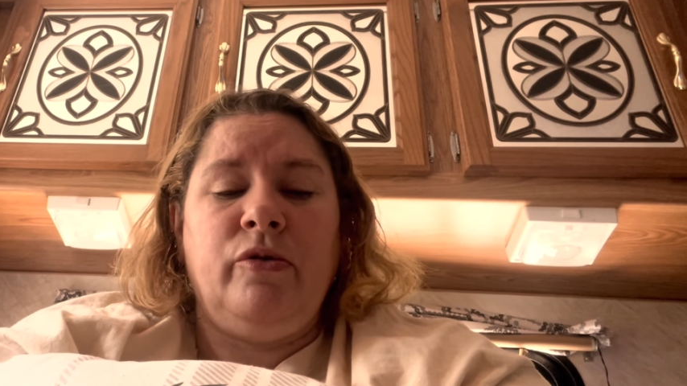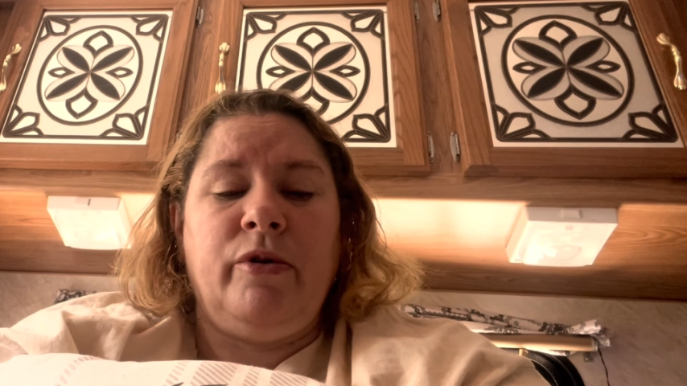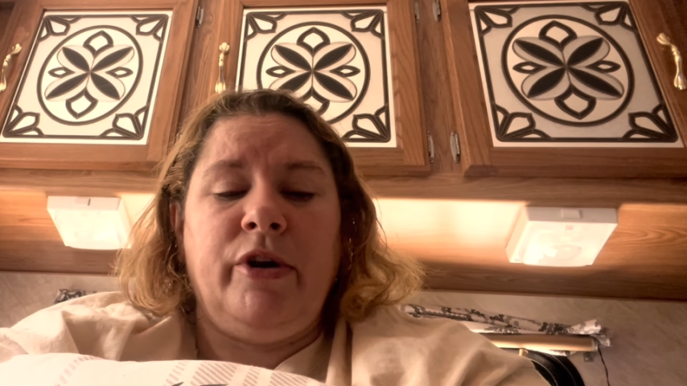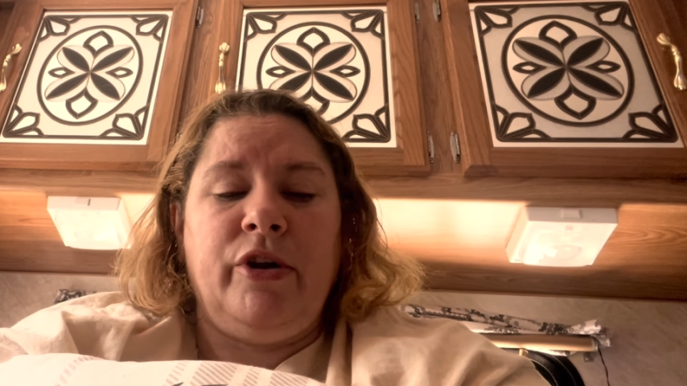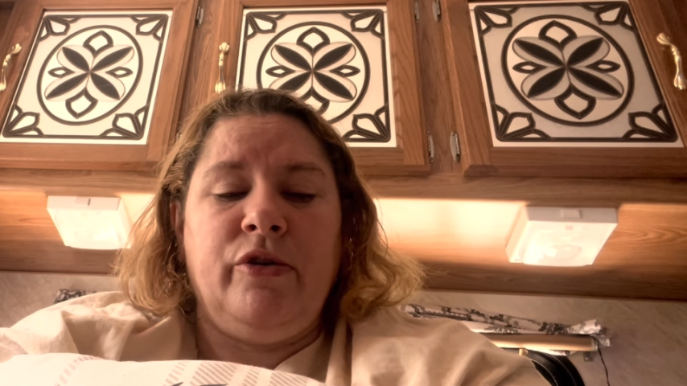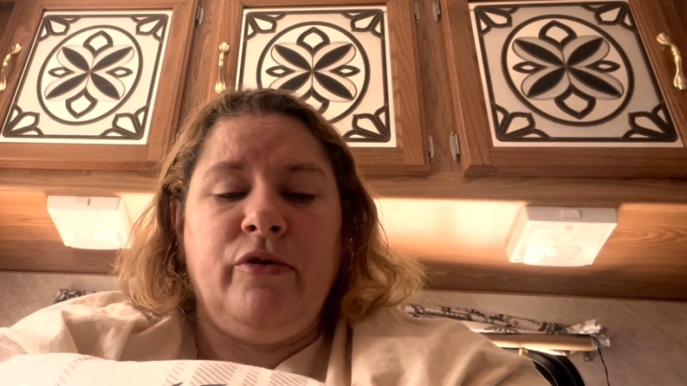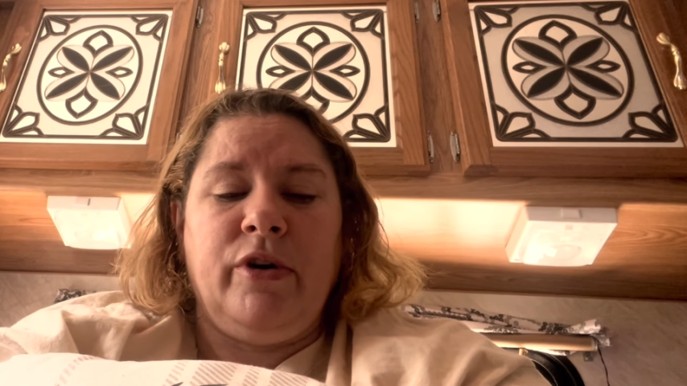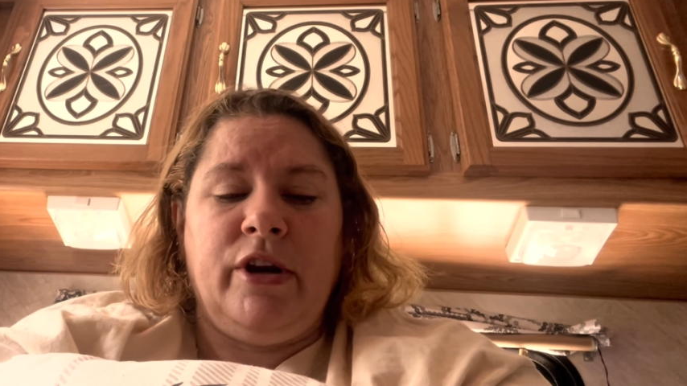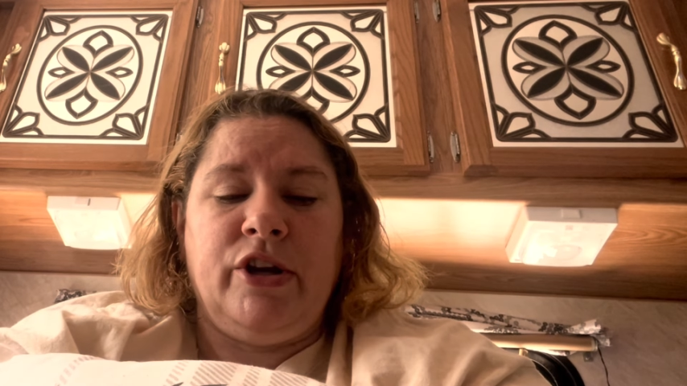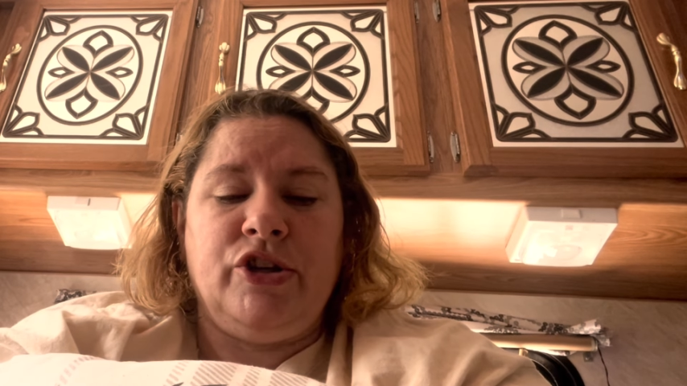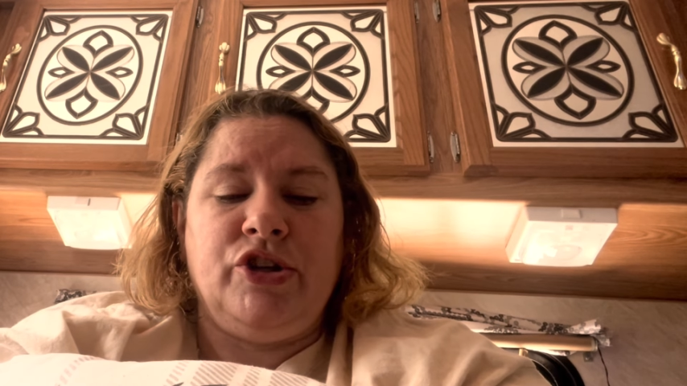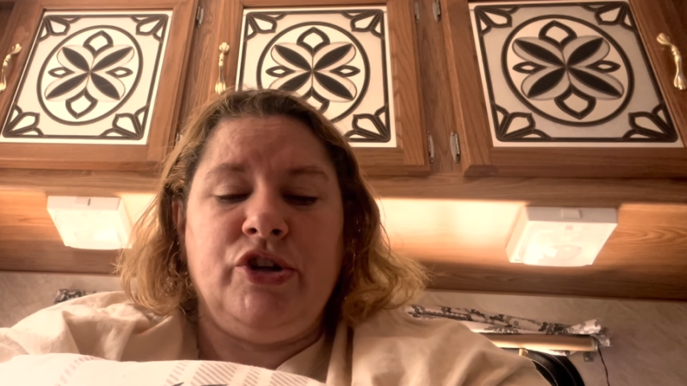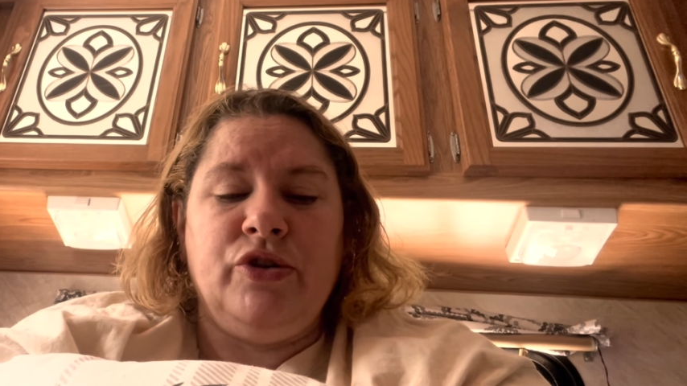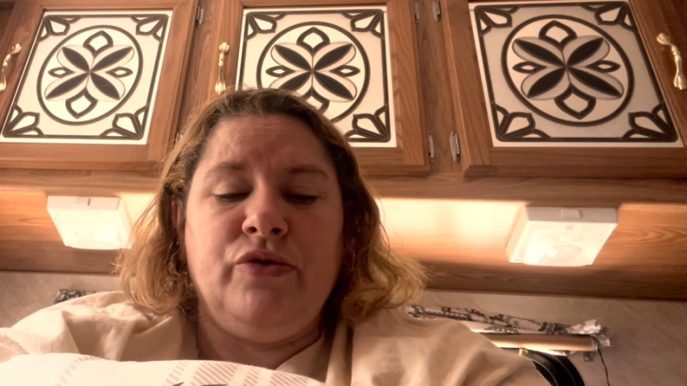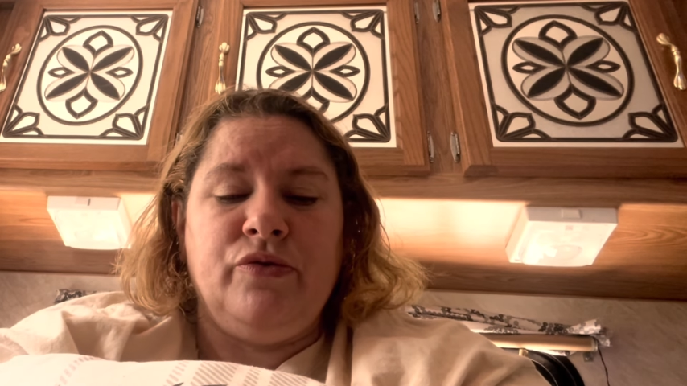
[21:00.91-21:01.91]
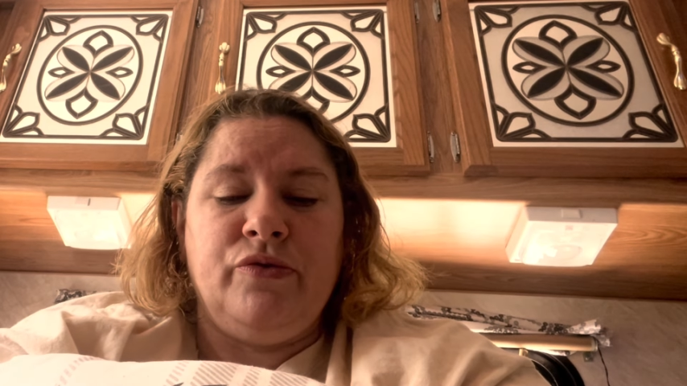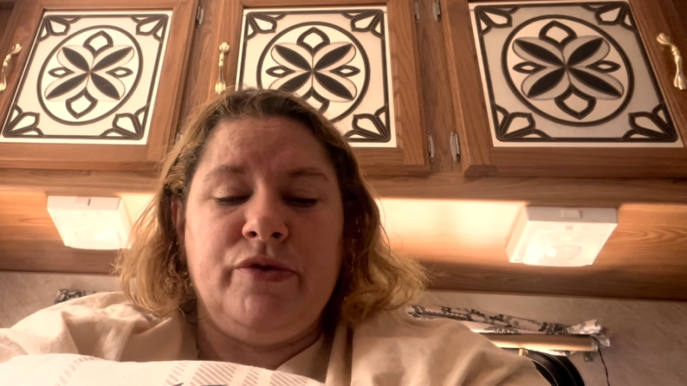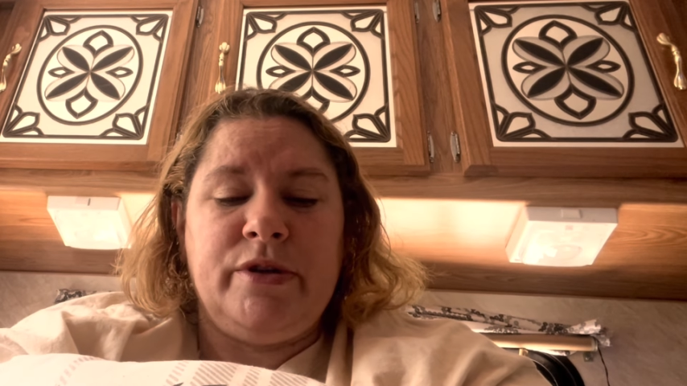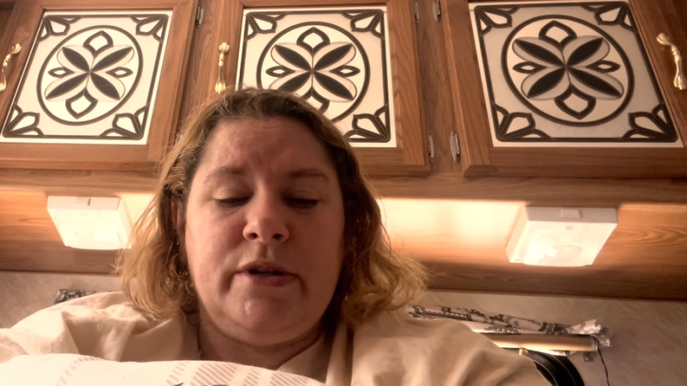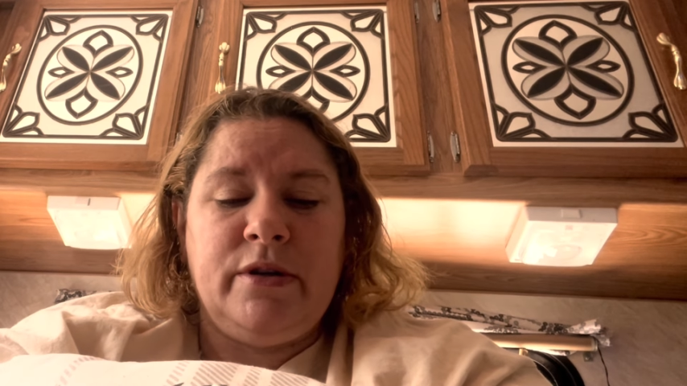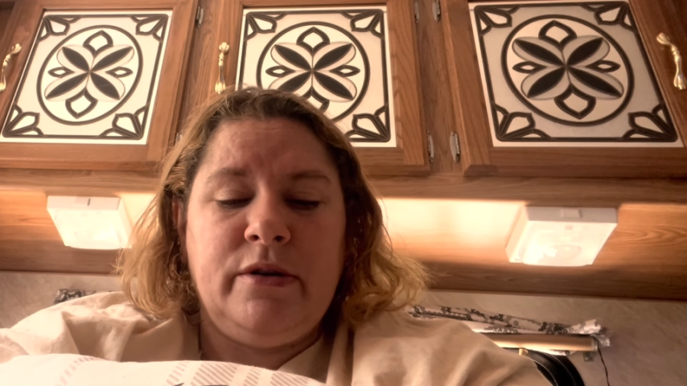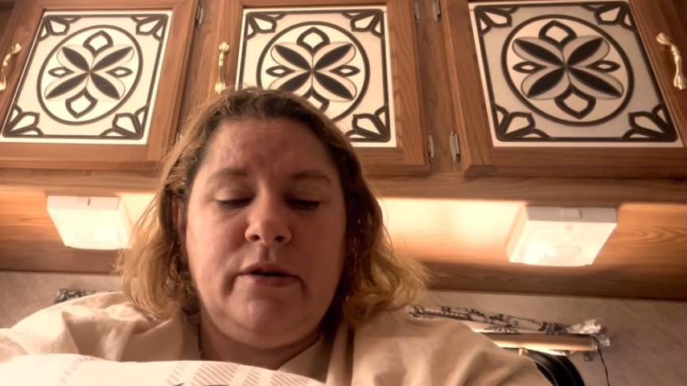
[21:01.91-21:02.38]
are you going to choose.